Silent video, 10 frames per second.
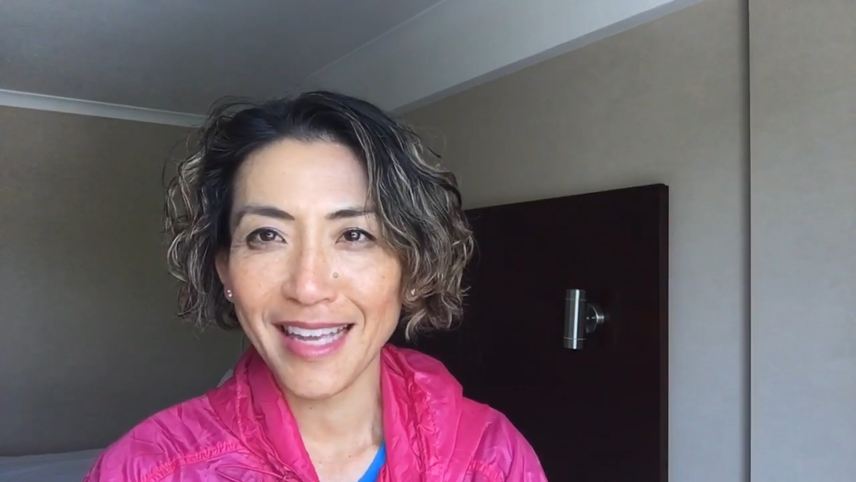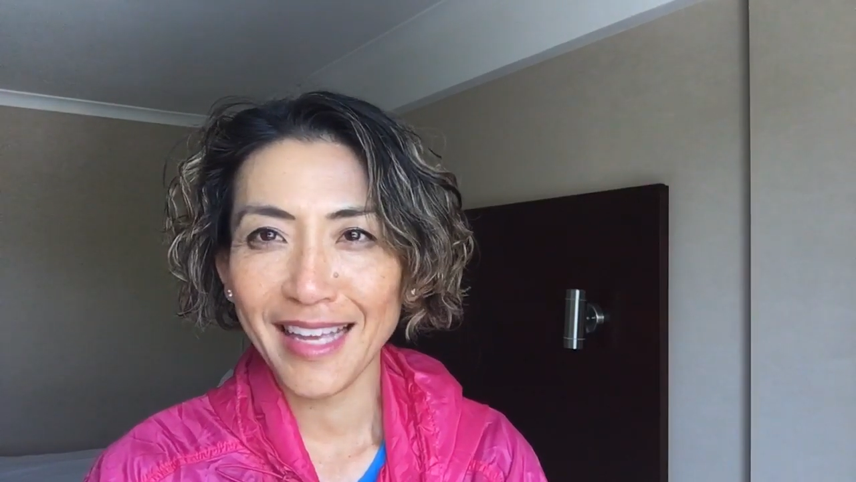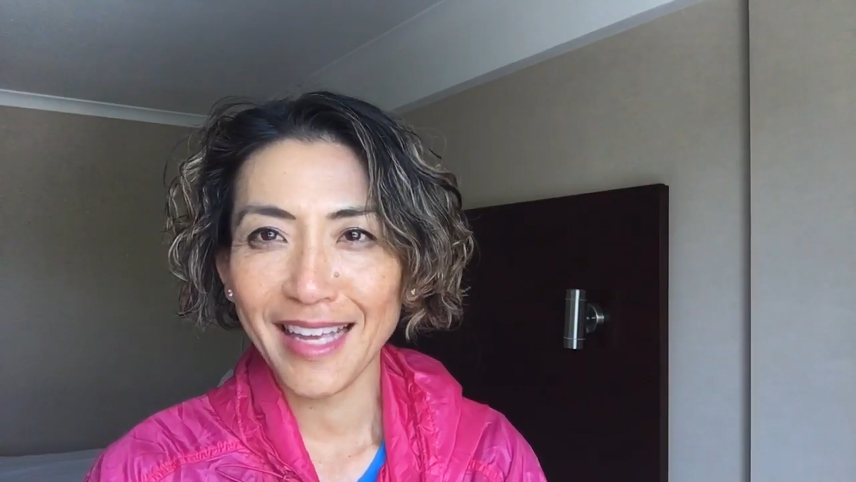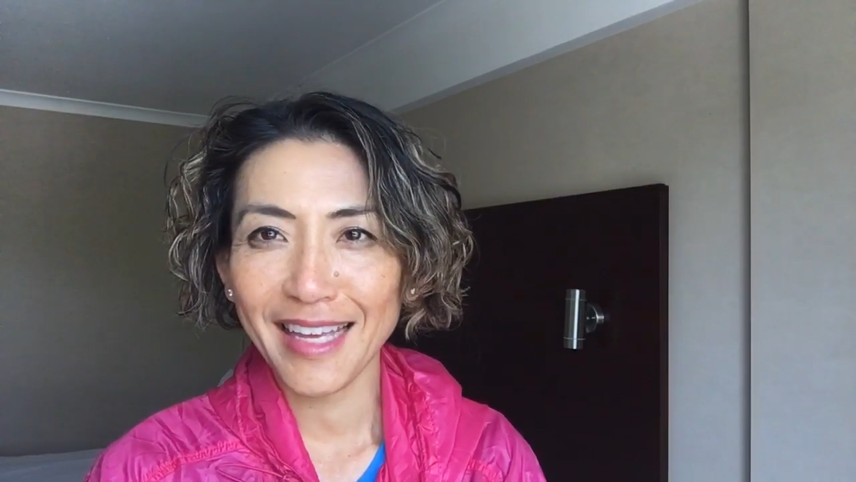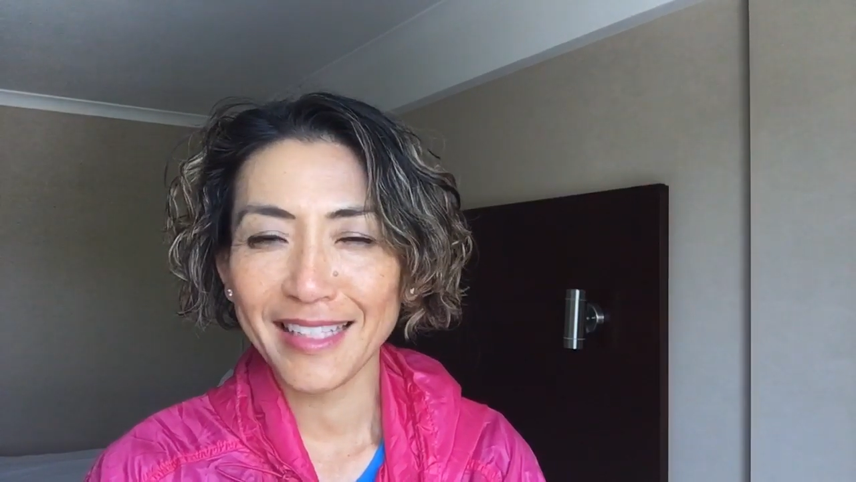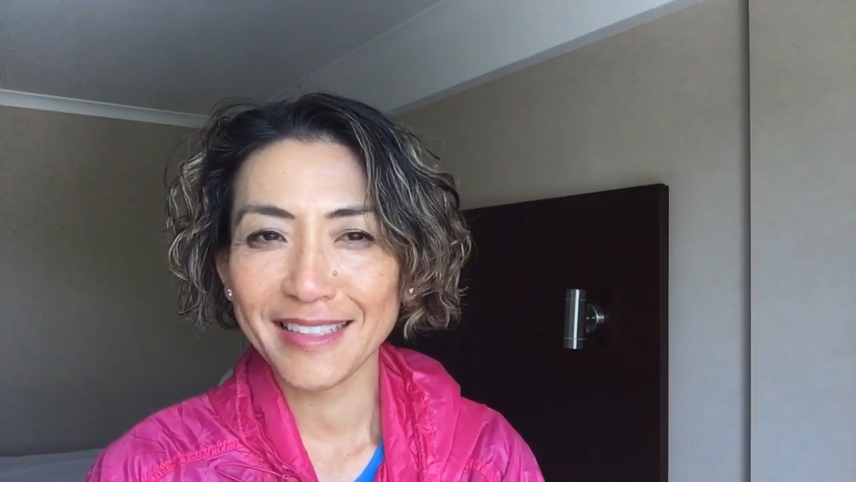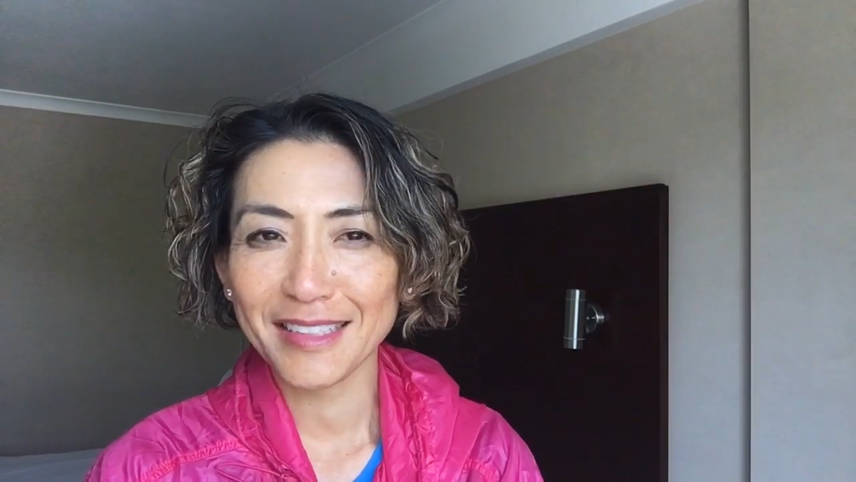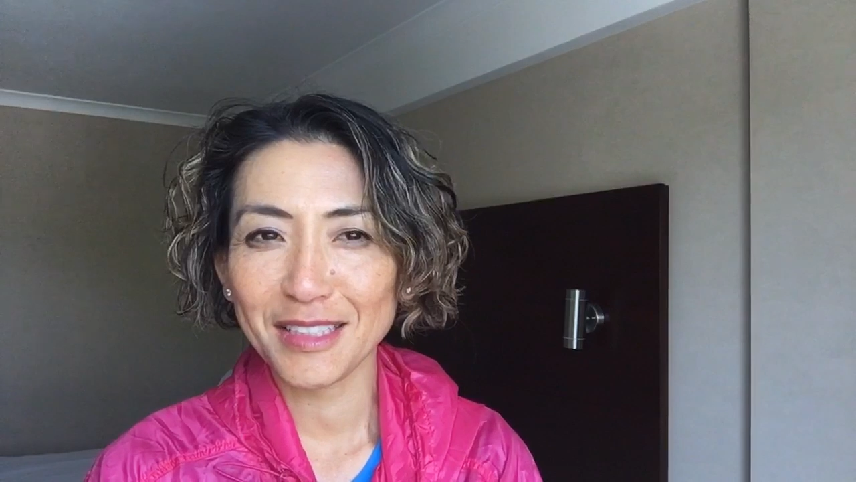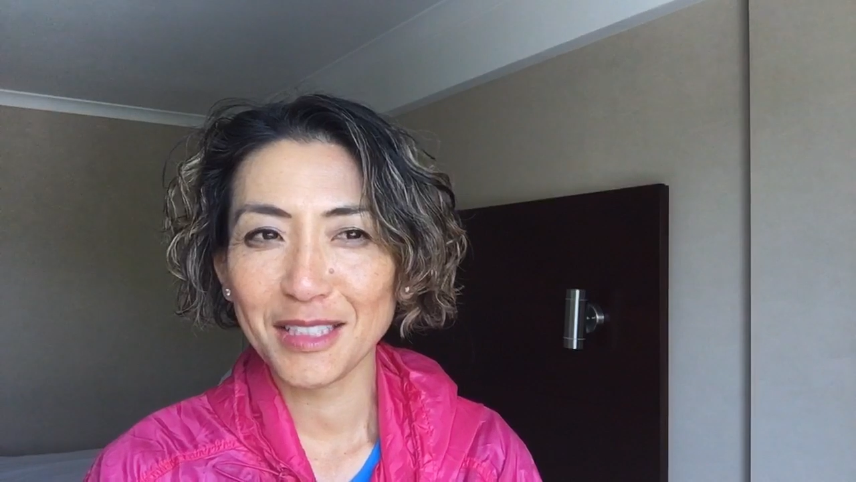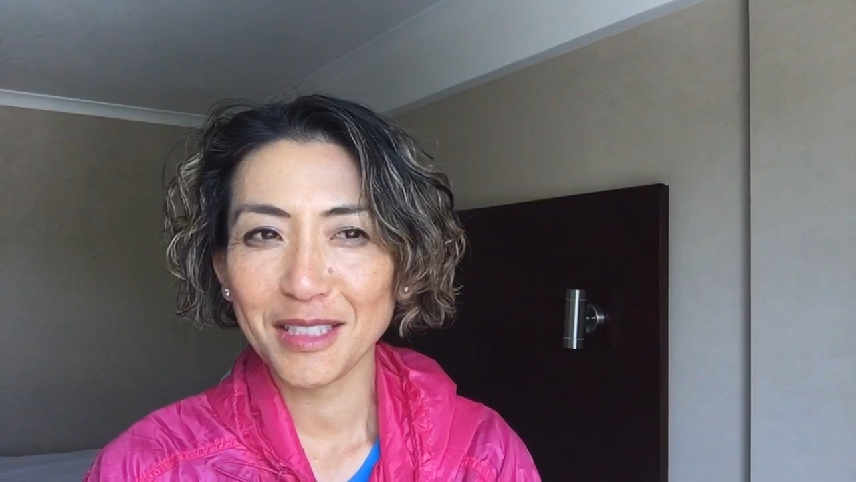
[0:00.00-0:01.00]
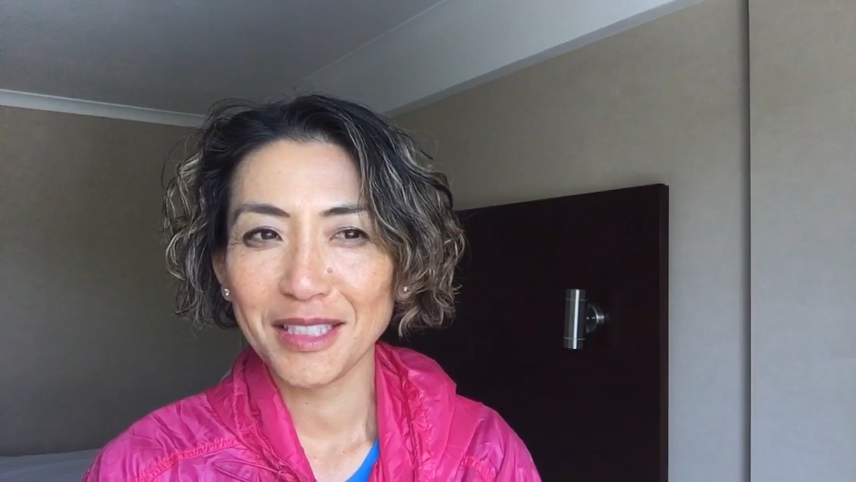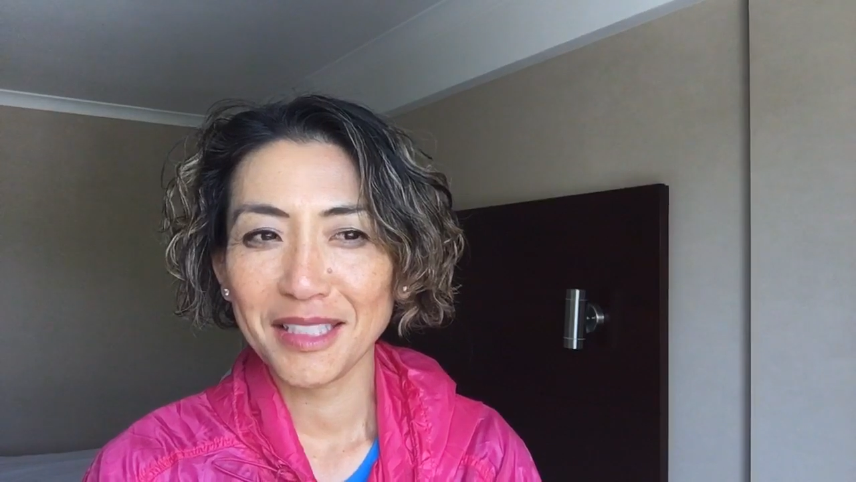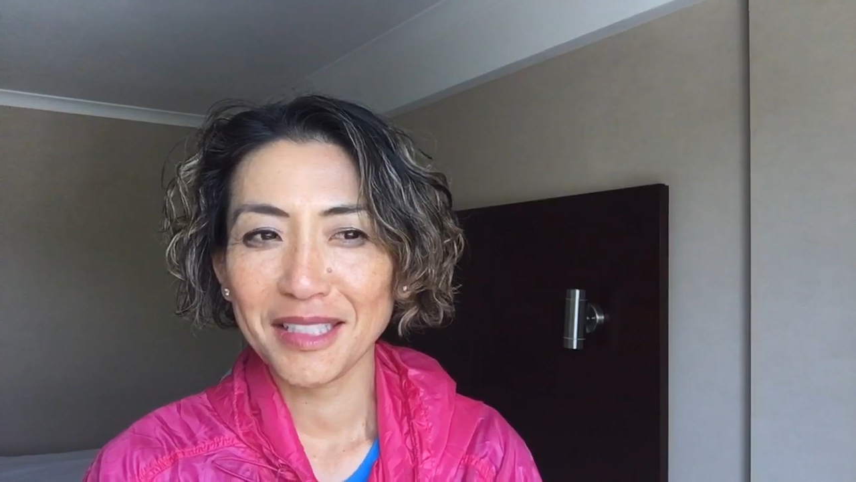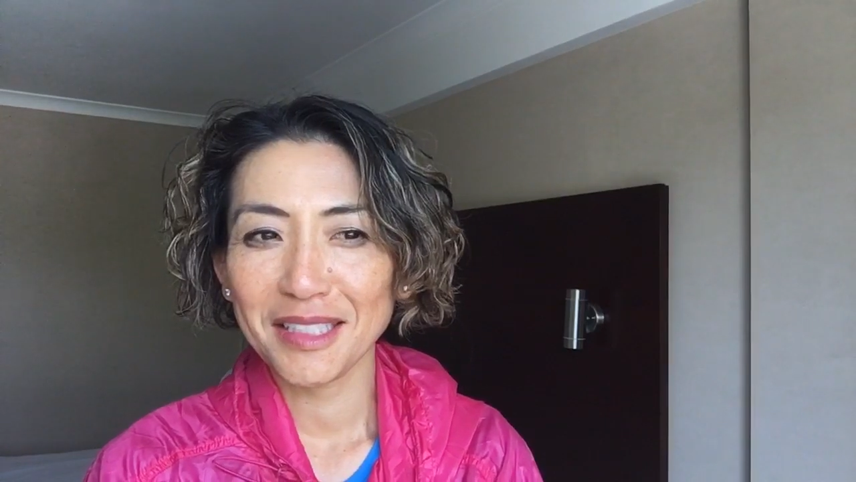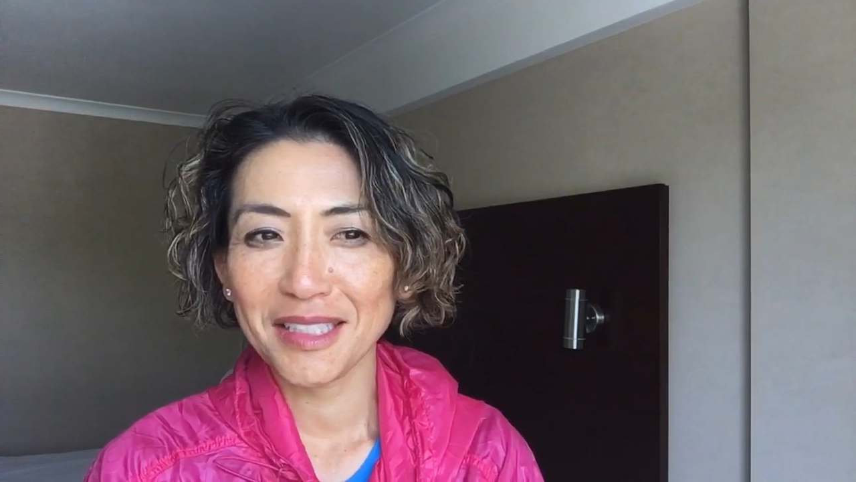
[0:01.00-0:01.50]
and
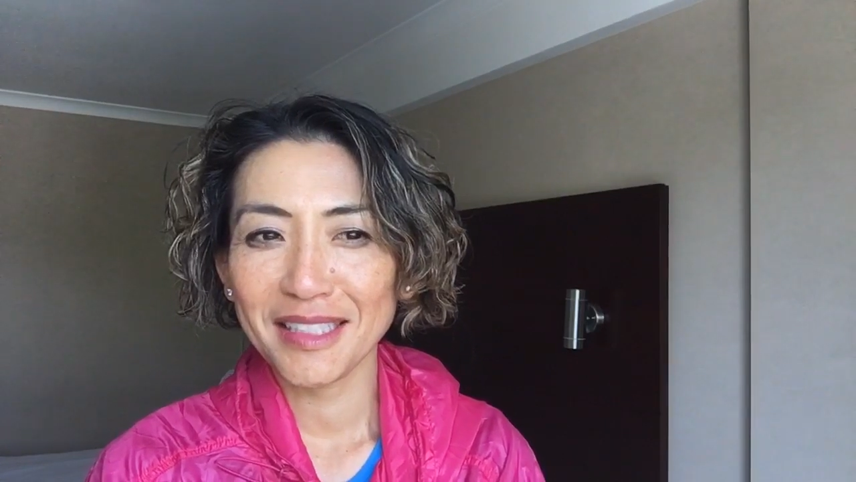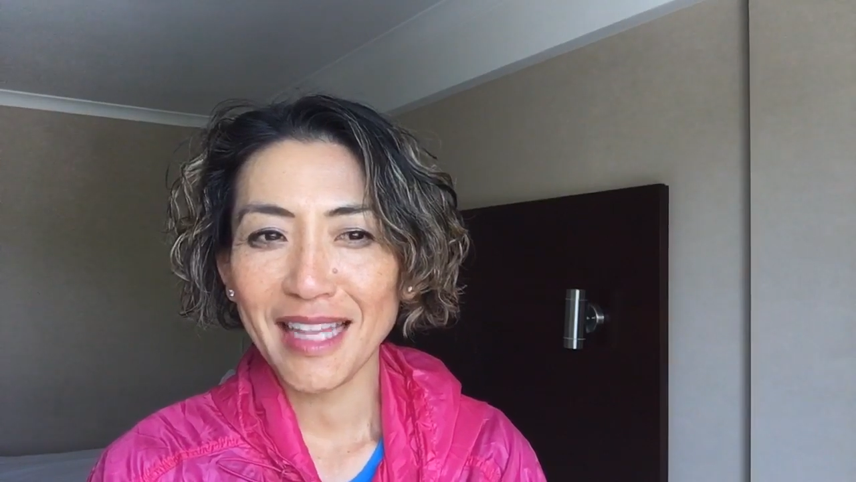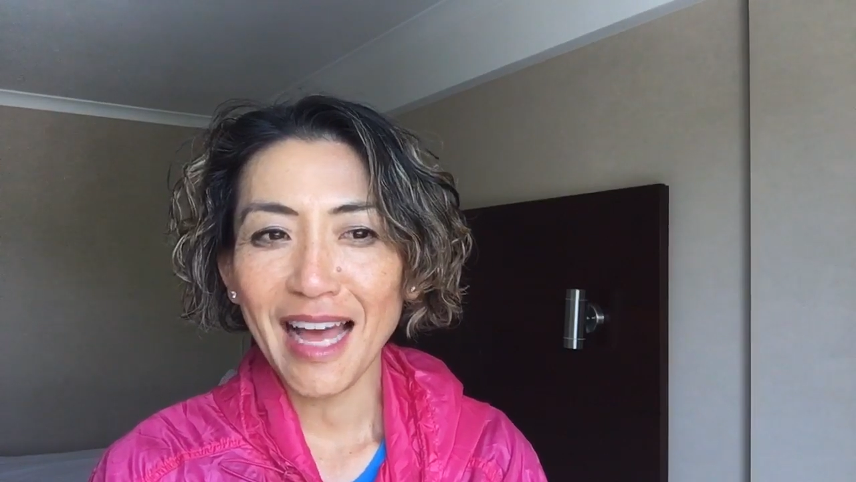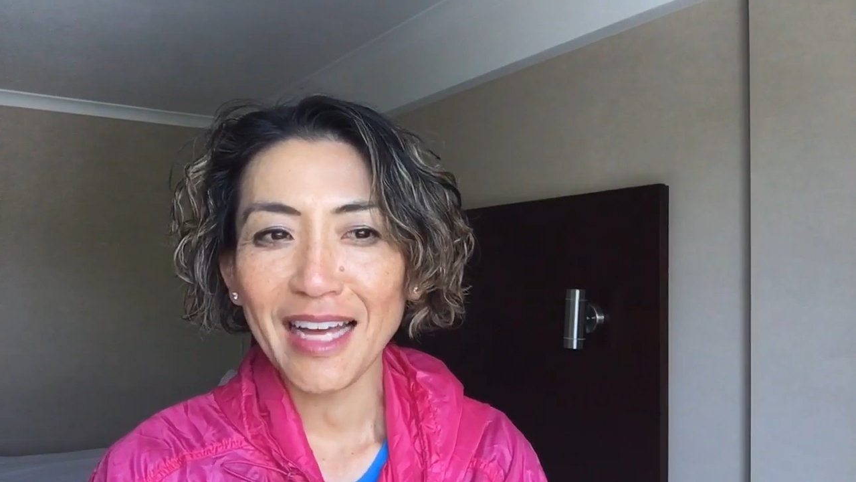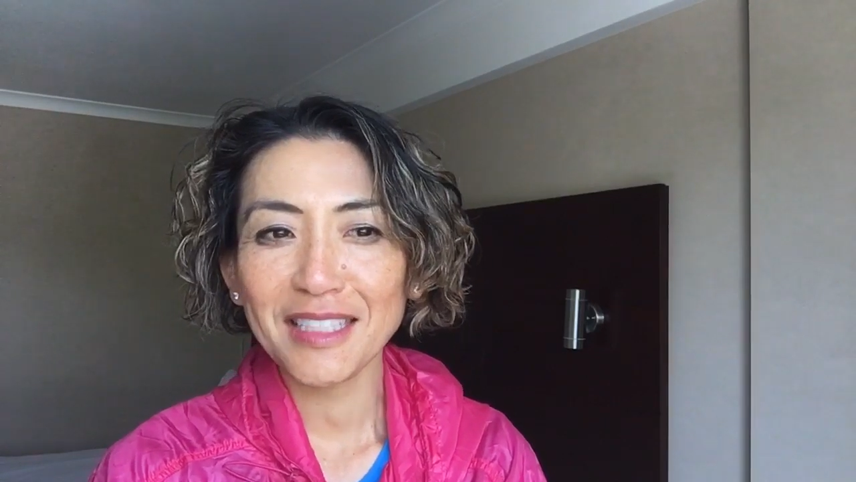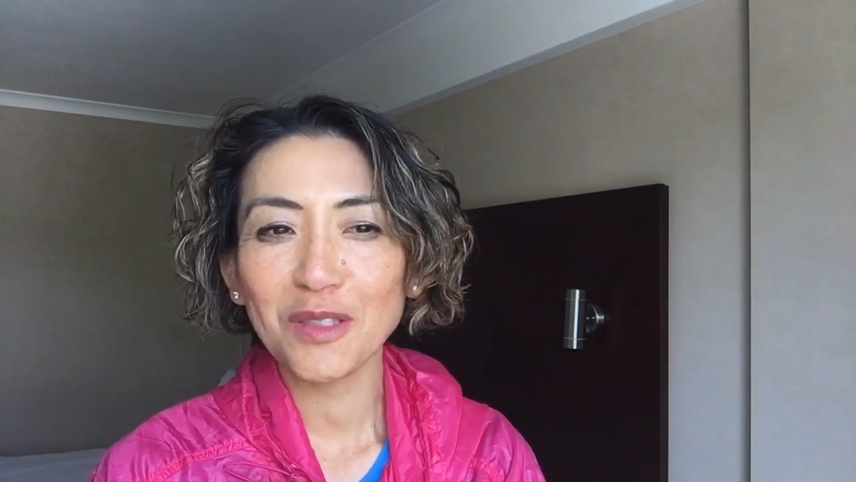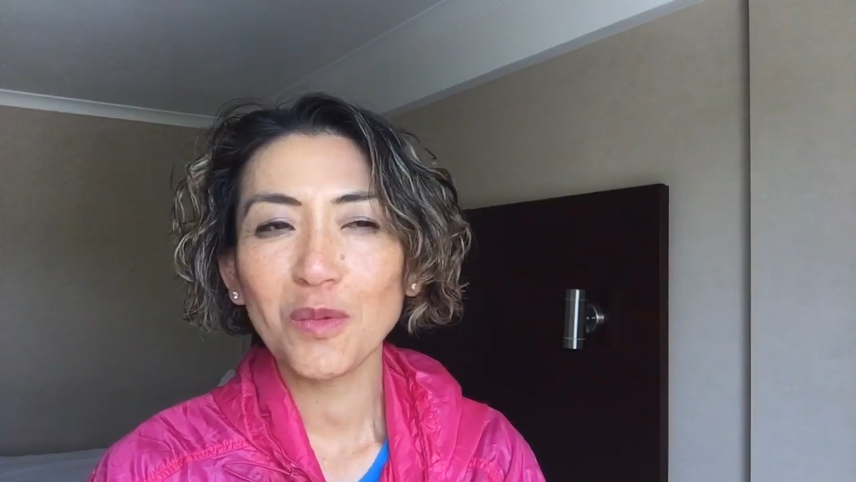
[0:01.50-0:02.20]
that's